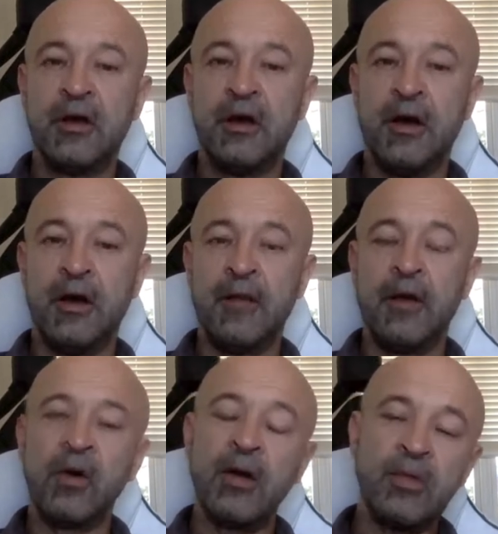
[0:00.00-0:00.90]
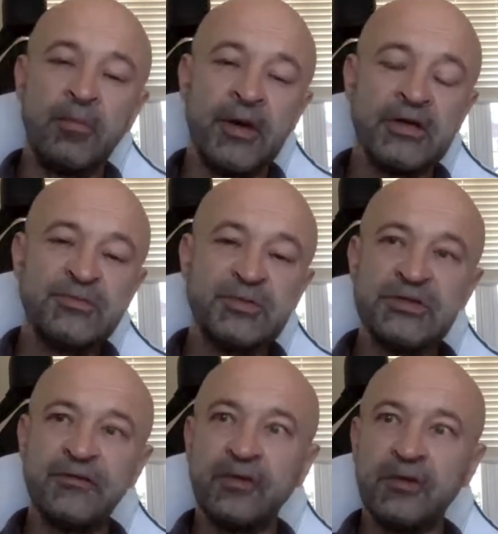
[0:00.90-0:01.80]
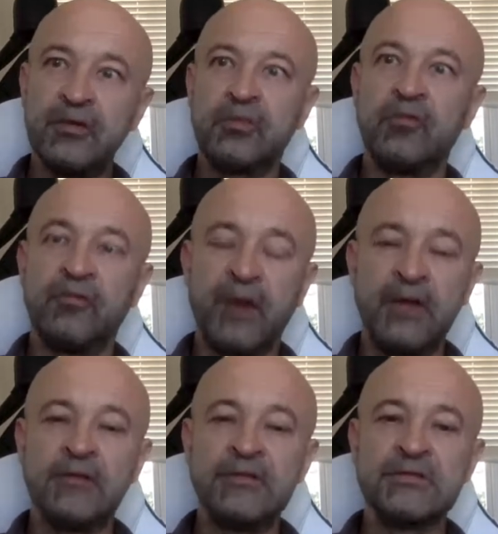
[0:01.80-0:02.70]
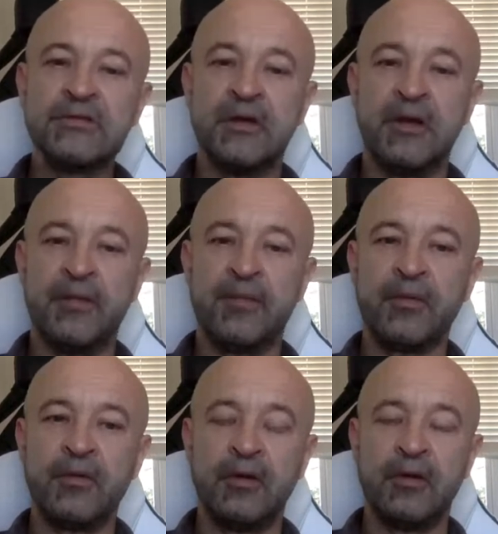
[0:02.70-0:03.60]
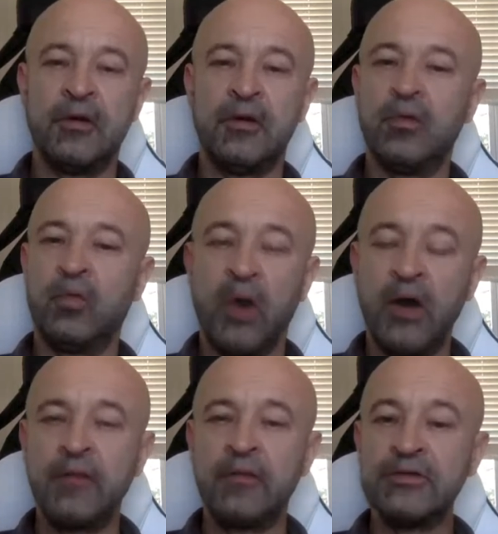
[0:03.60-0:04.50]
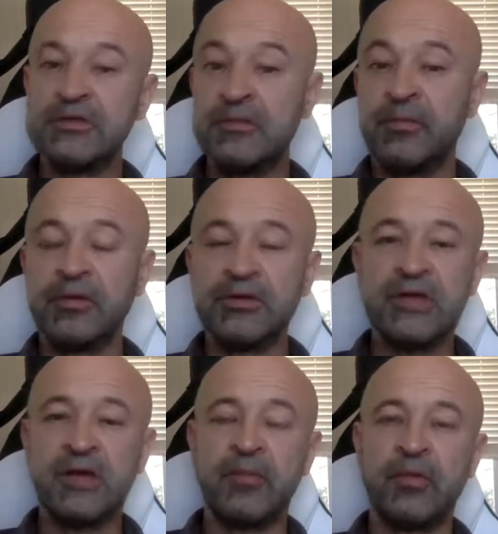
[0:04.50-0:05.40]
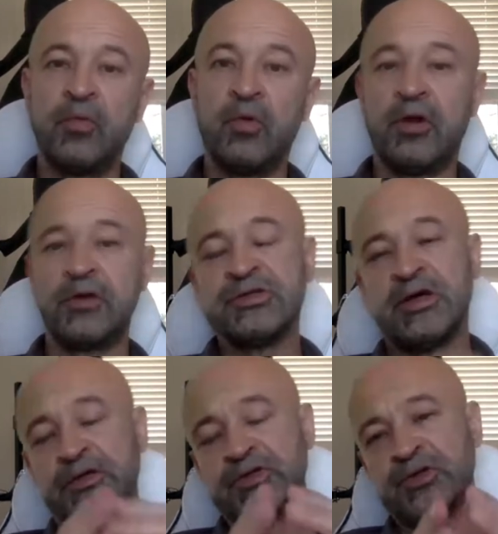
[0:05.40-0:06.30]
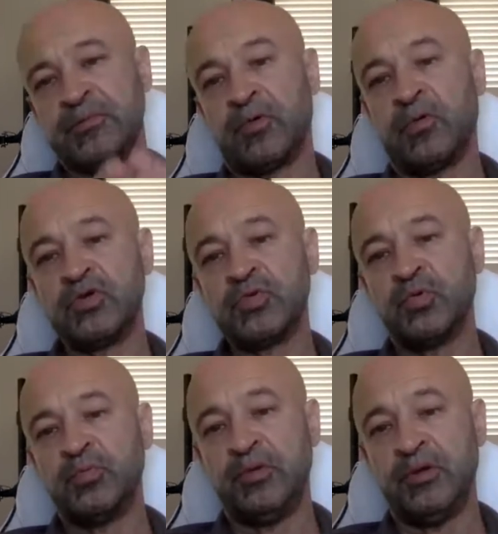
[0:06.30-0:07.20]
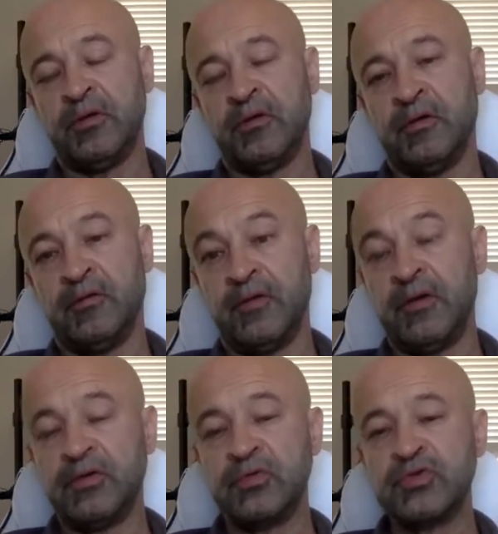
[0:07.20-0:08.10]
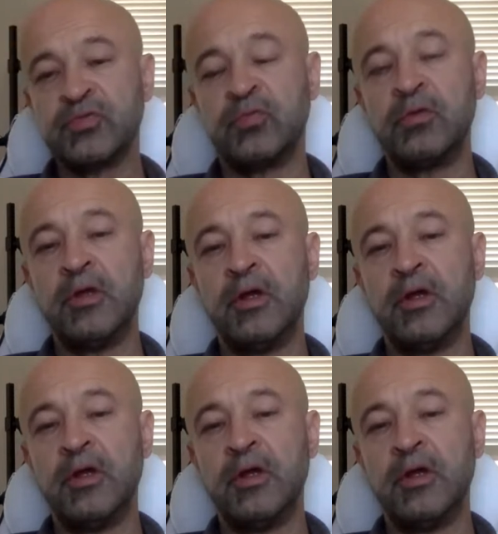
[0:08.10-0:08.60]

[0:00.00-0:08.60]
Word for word: Uh, now, coming back specifically to finance, uh, uh, one simple example where such approach would be uh, very useful